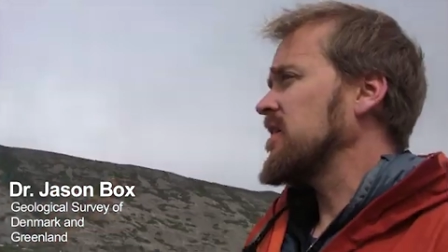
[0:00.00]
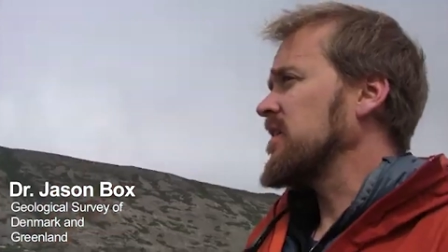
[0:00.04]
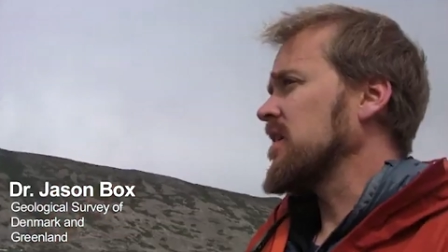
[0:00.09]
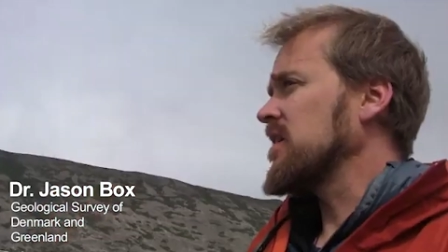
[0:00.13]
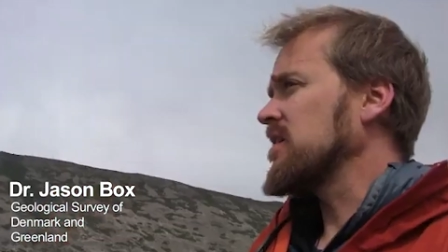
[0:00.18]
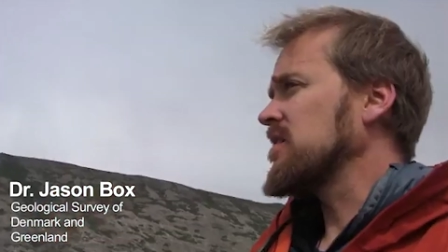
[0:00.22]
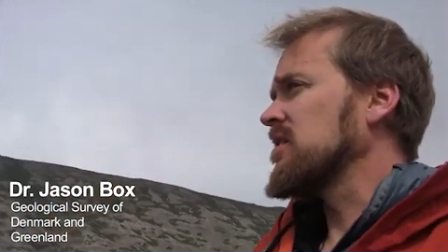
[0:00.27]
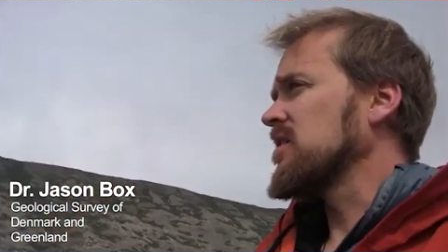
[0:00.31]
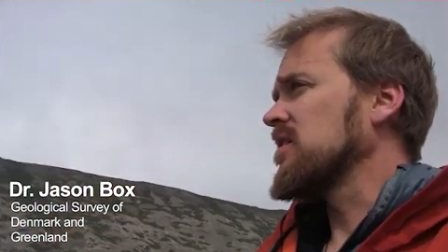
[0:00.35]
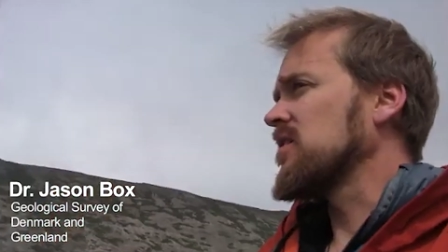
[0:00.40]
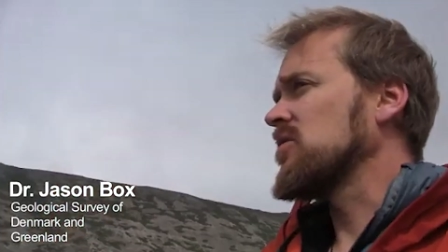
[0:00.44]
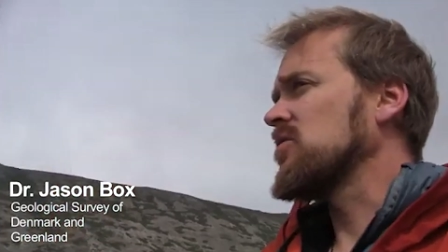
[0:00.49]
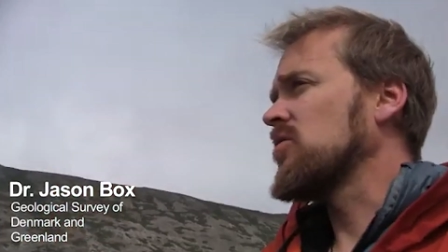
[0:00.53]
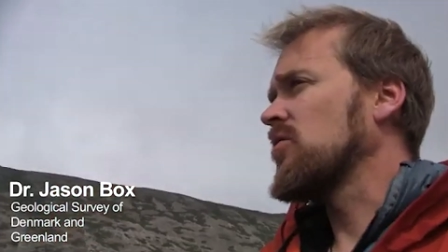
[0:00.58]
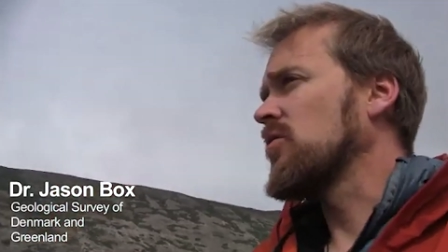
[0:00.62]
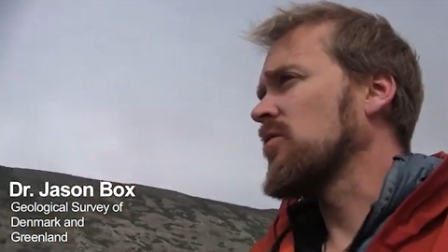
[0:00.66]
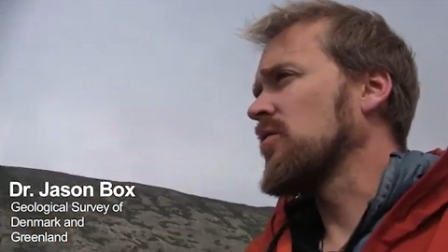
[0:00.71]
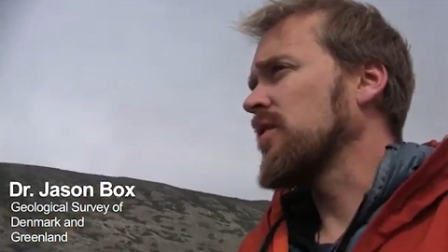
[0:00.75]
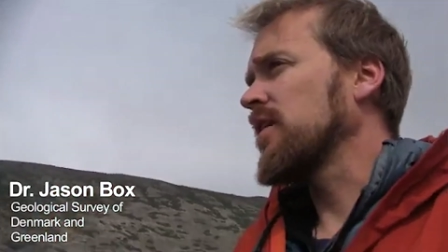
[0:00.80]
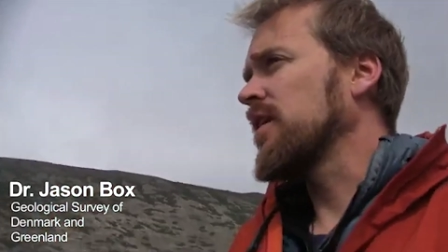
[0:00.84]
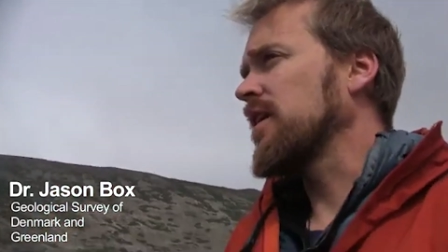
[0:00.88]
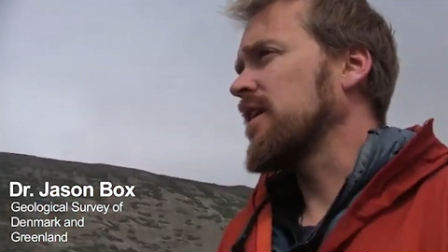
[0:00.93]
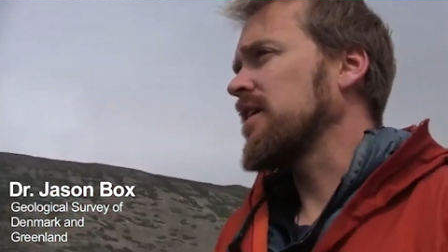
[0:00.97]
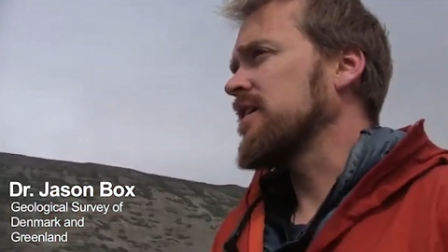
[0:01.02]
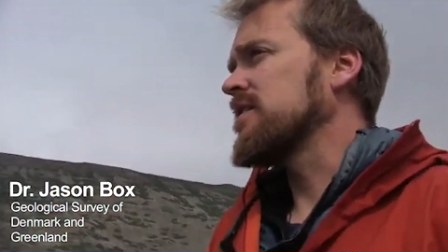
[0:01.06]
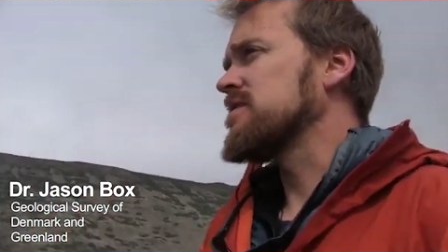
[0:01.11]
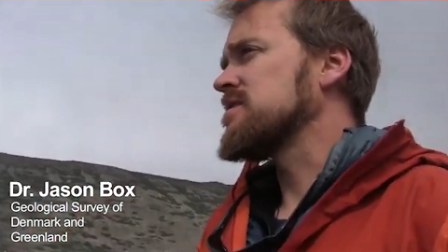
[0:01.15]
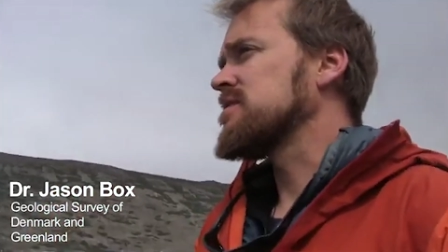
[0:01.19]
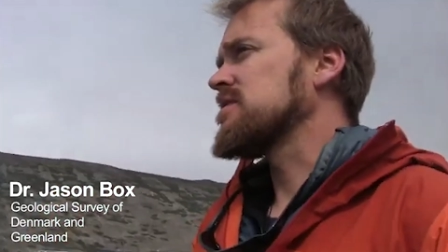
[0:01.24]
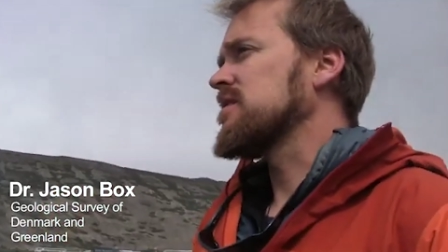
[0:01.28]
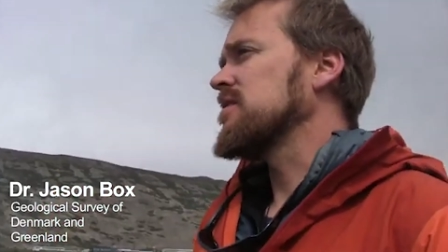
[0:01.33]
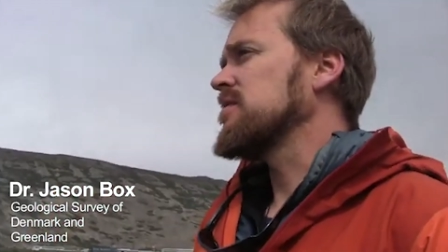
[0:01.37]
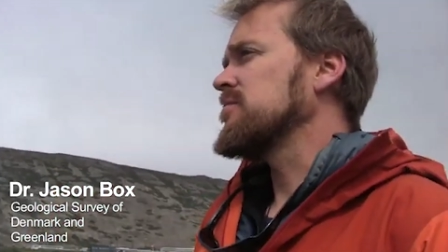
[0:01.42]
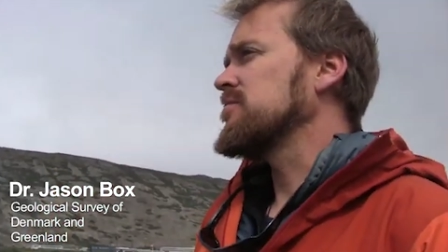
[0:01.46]
I think the coring
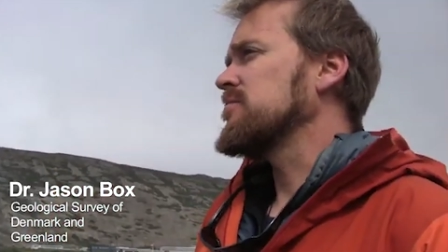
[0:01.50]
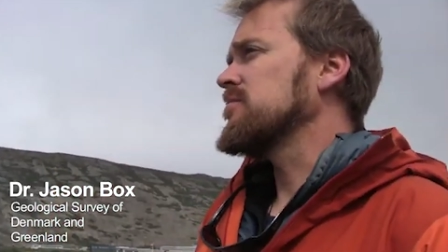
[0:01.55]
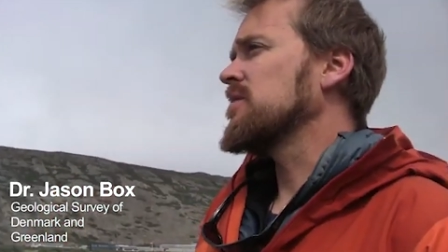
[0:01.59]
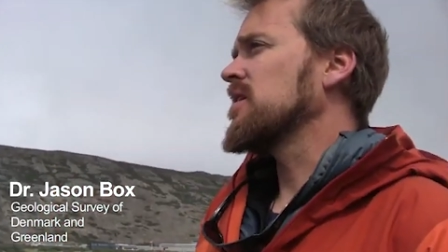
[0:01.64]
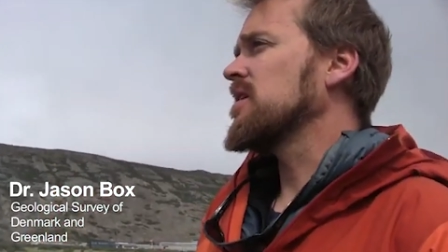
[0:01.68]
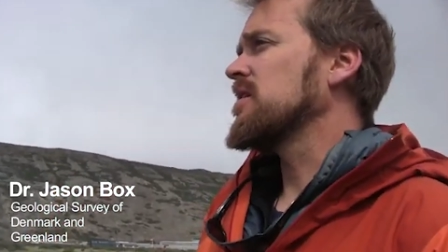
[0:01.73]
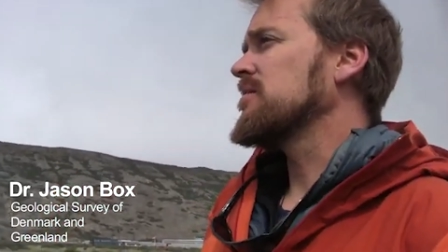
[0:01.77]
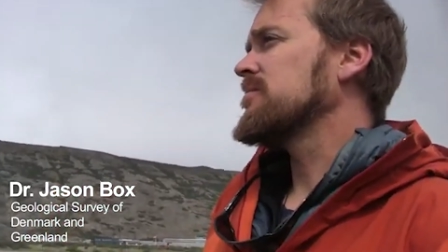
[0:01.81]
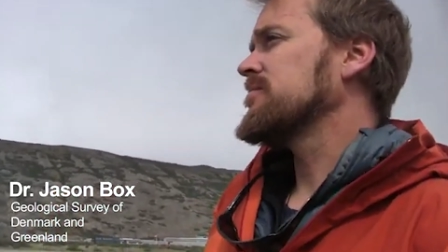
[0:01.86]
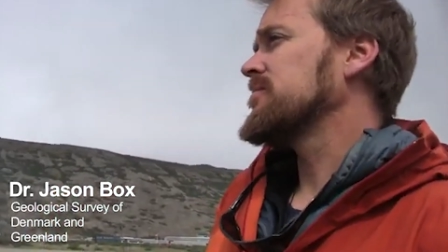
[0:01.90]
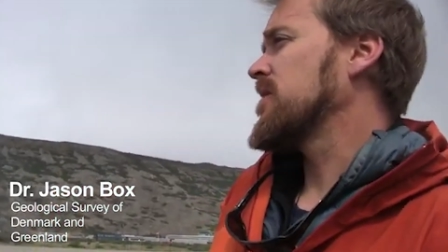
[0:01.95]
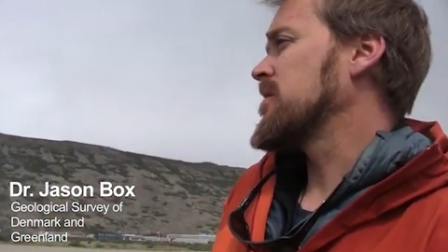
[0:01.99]
is gonna. I'm